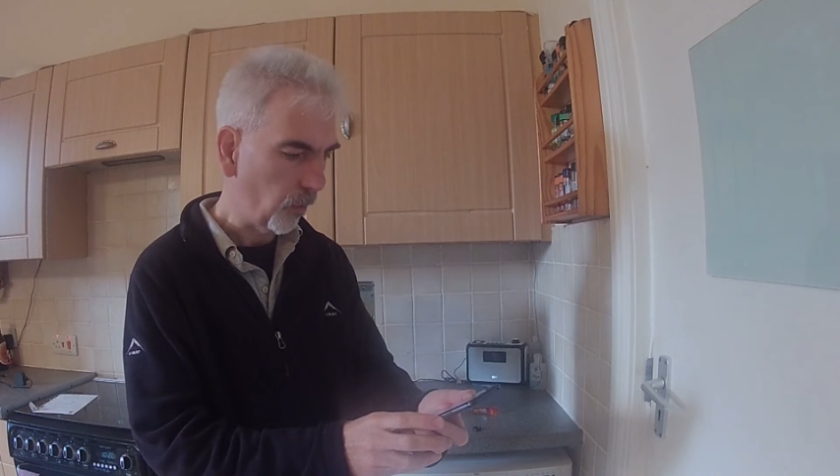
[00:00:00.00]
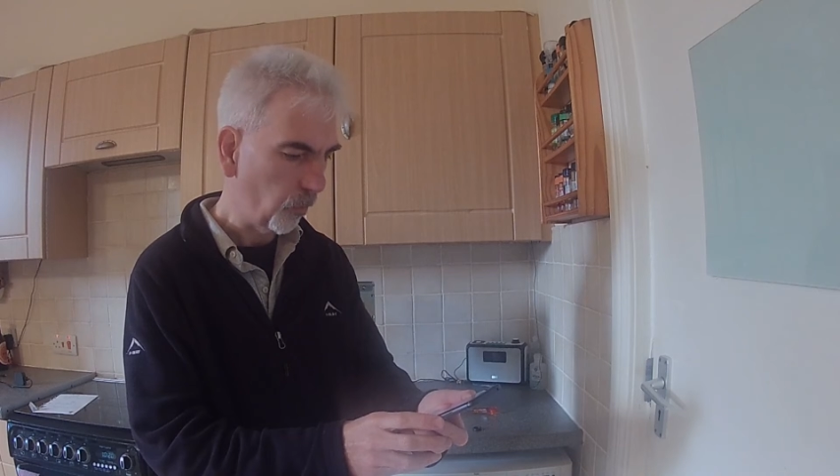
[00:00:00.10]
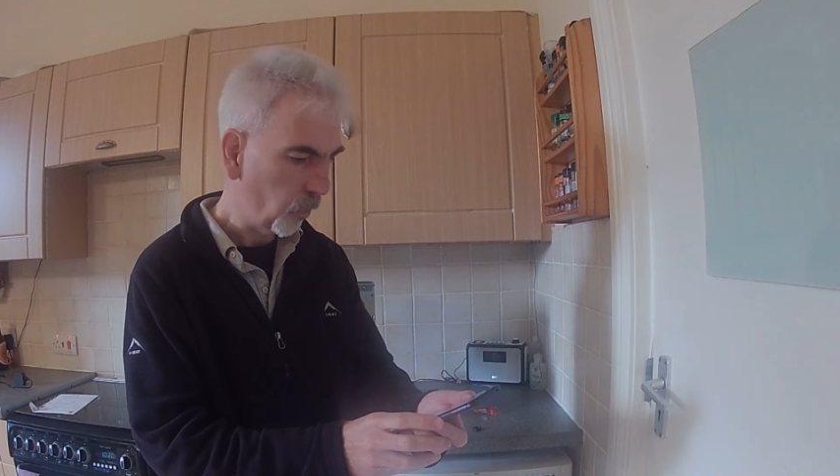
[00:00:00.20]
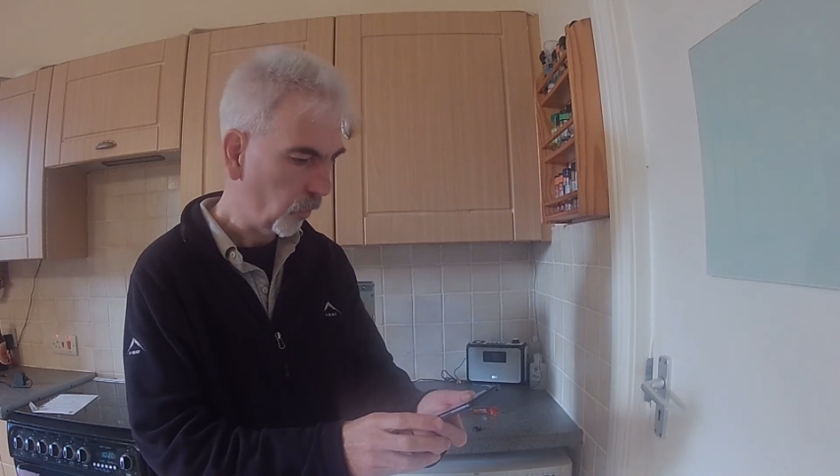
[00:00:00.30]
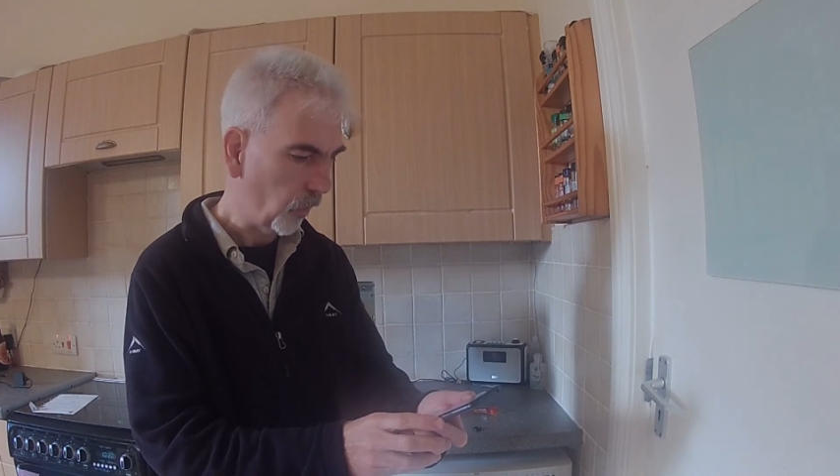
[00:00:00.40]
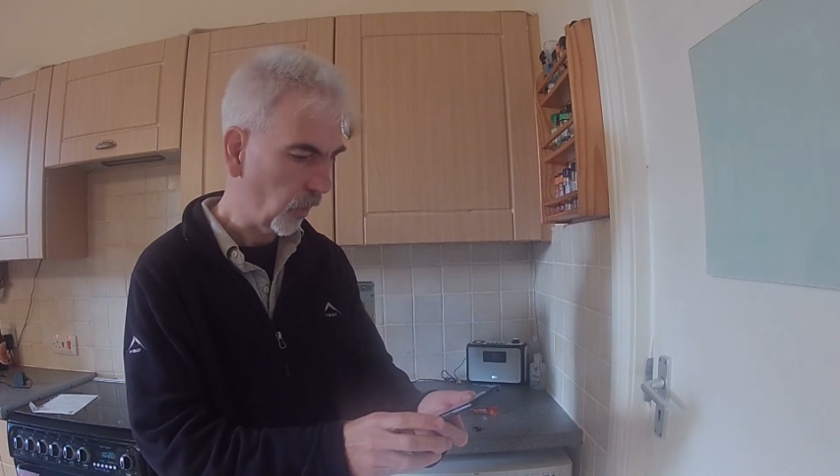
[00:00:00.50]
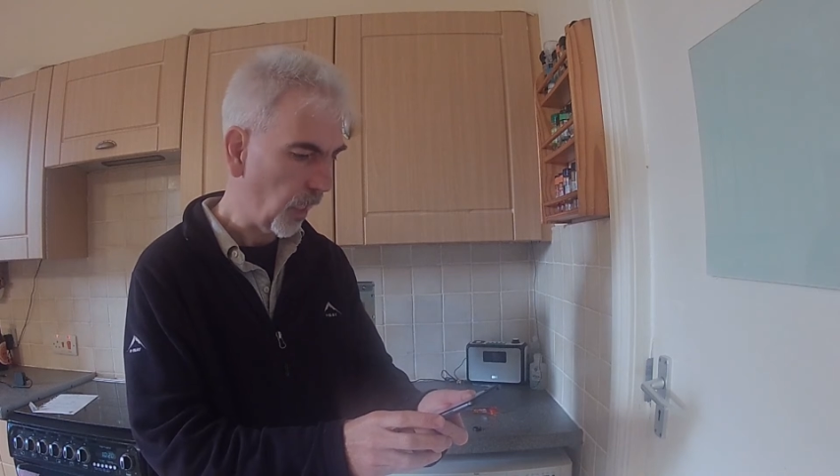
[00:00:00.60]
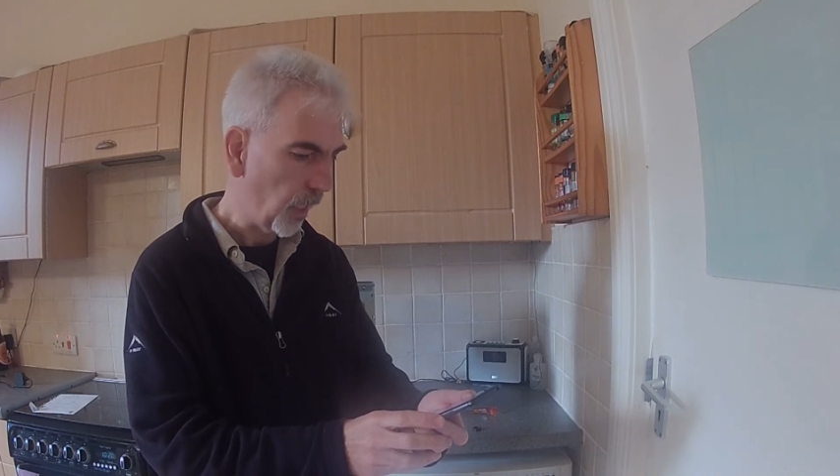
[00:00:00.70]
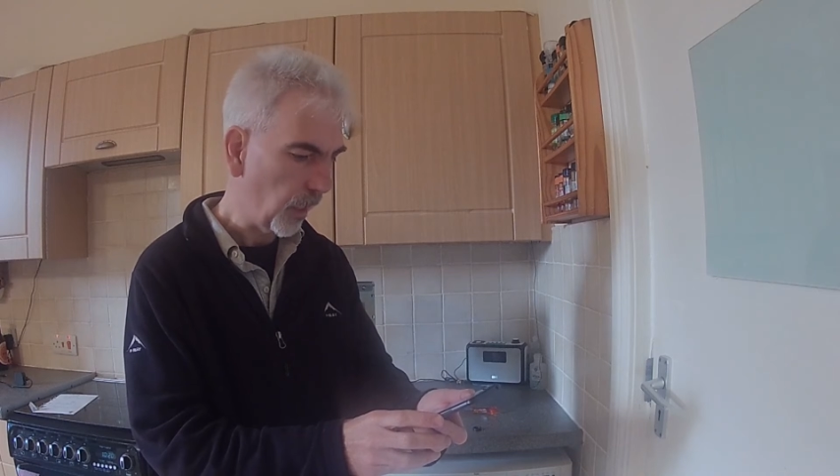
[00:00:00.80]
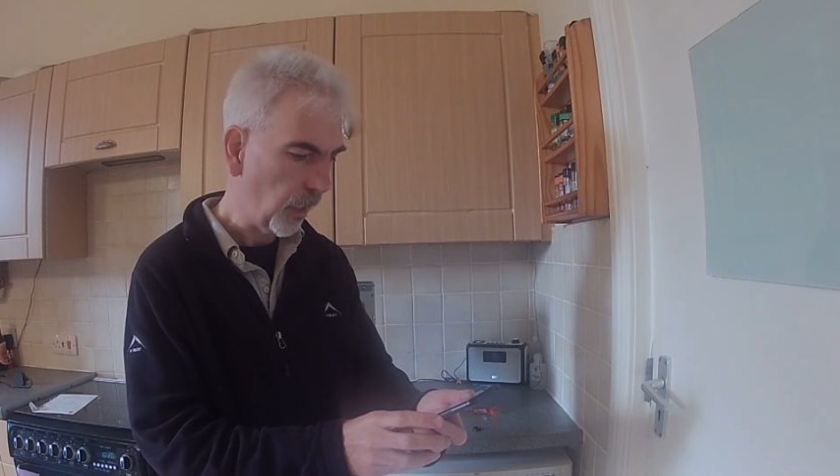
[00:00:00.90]

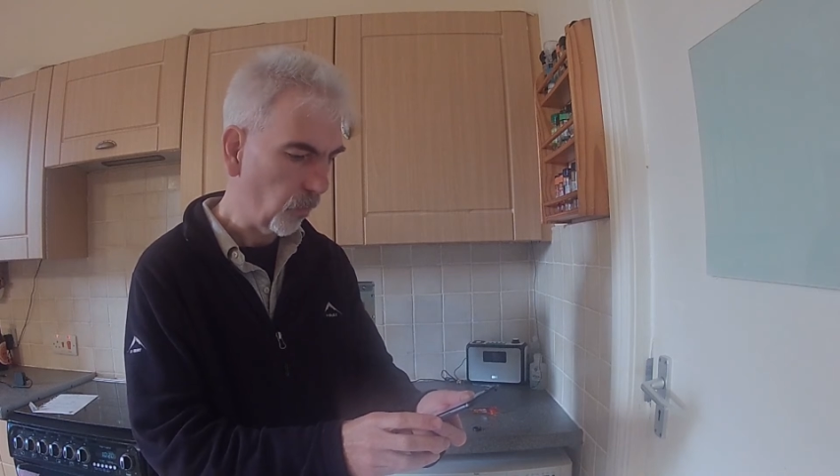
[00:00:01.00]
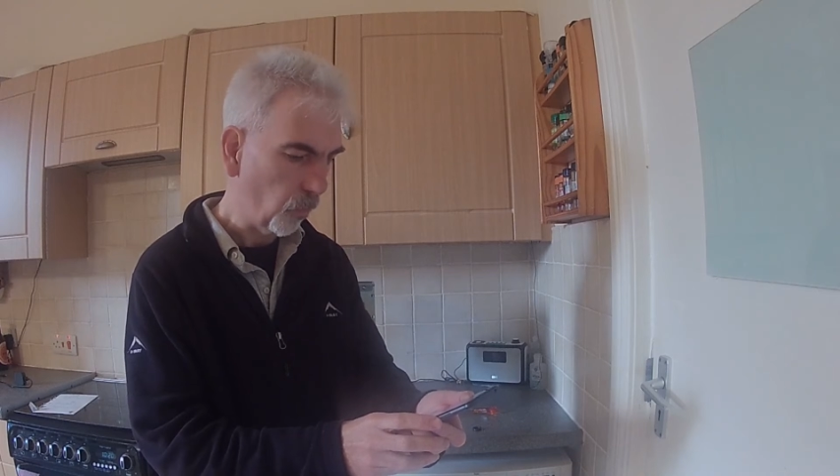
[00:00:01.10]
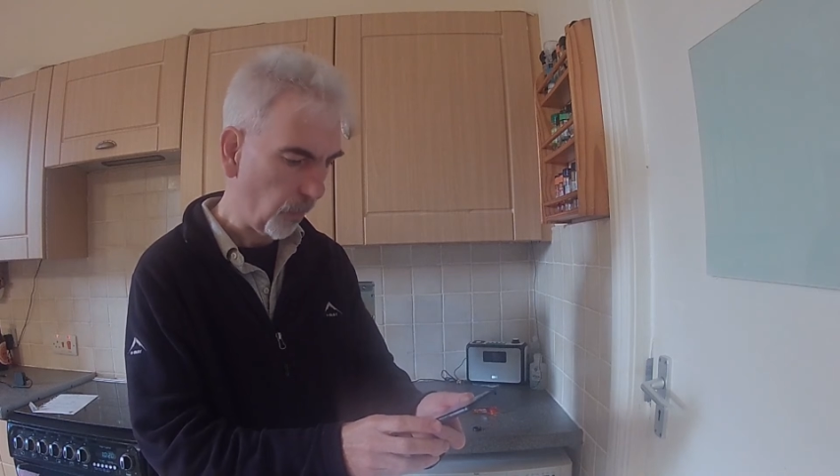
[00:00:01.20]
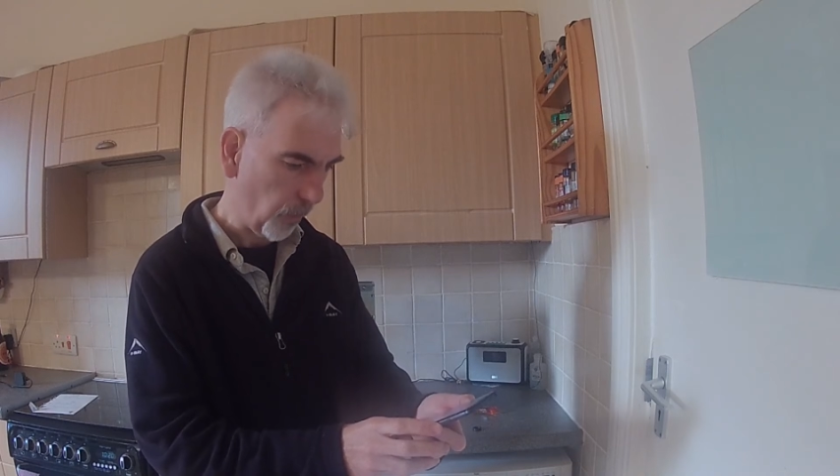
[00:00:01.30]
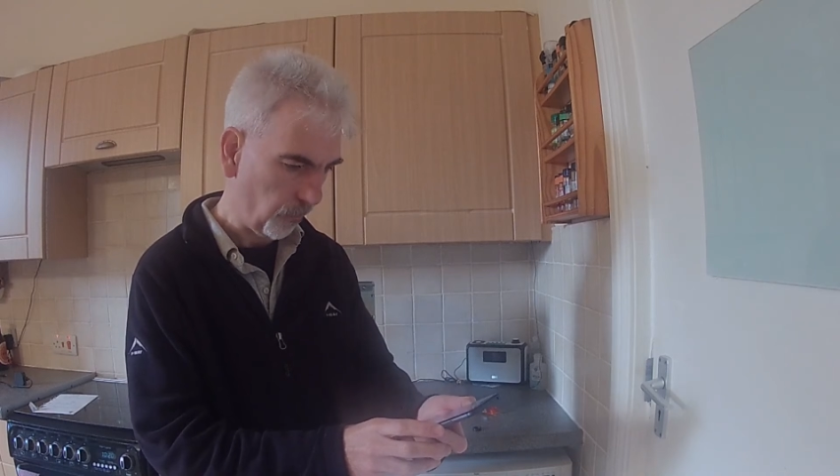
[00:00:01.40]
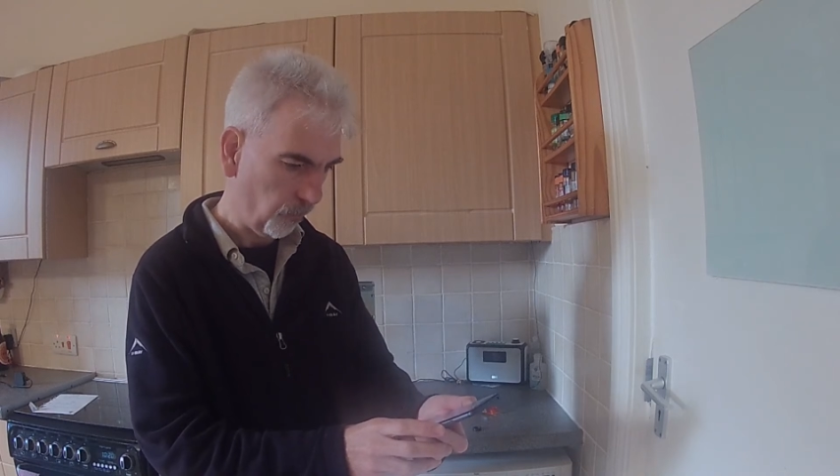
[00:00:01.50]
butadiene rubber.